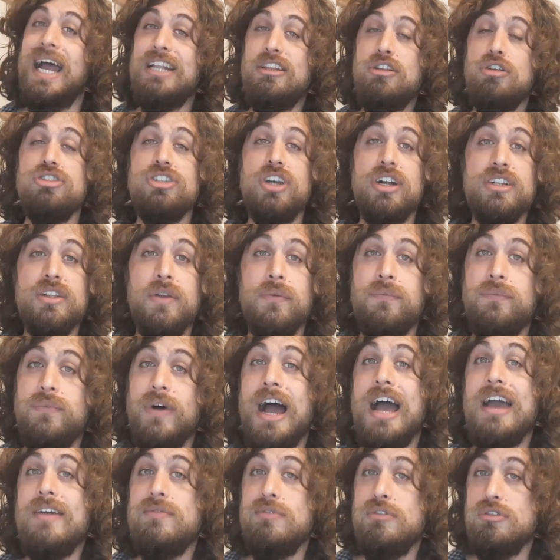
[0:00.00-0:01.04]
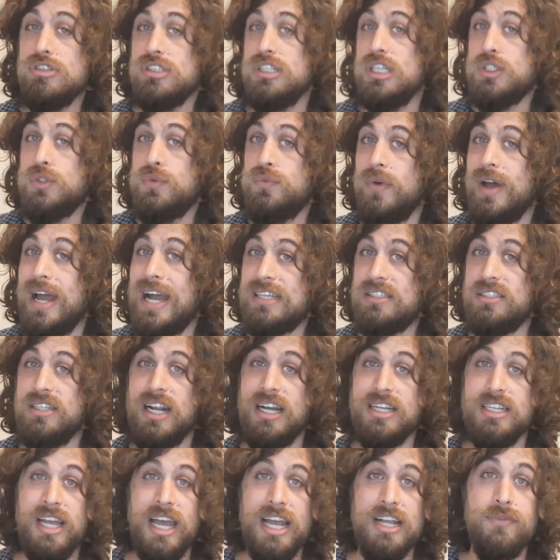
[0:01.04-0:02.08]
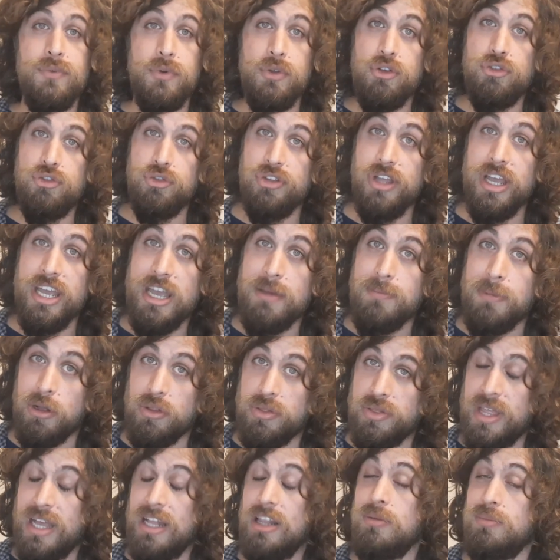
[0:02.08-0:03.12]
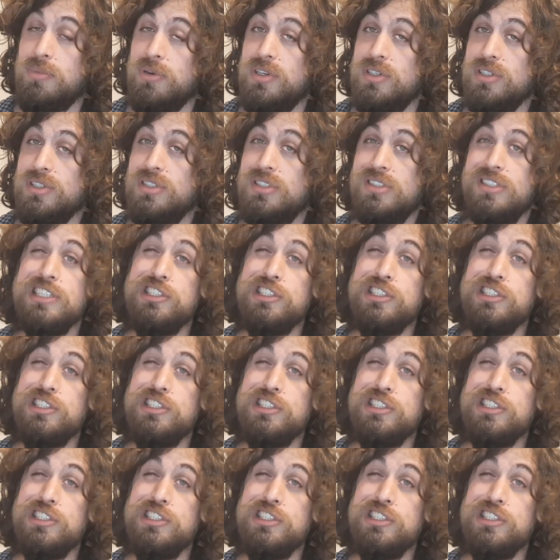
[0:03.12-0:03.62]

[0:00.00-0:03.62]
And those are the 5 useless facts that I had for you today about Delibird.